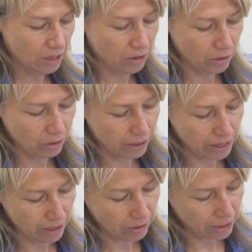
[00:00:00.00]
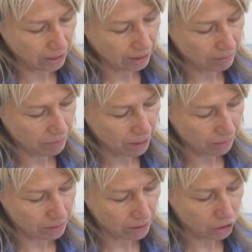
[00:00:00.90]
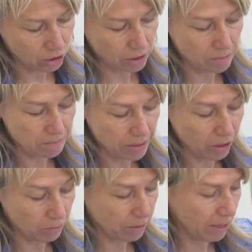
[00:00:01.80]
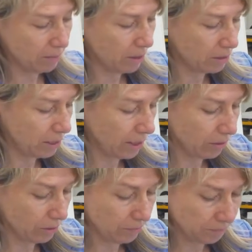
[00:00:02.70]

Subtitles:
another indicator you got lead pipe, because it's just a bigger pipe altogether.